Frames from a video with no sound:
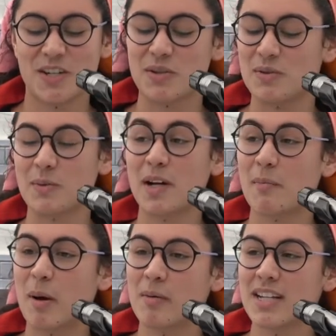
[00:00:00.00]
She was wearing
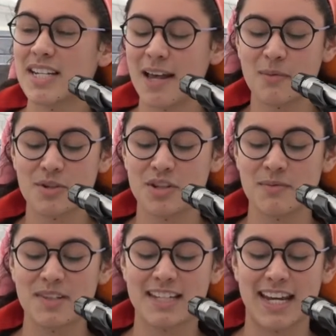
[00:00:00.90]
a ponytail when
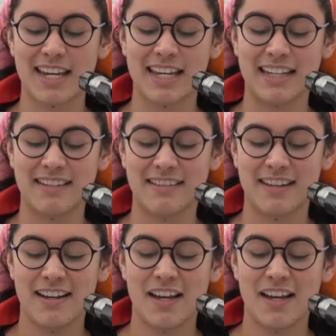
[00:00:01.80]
she was taken,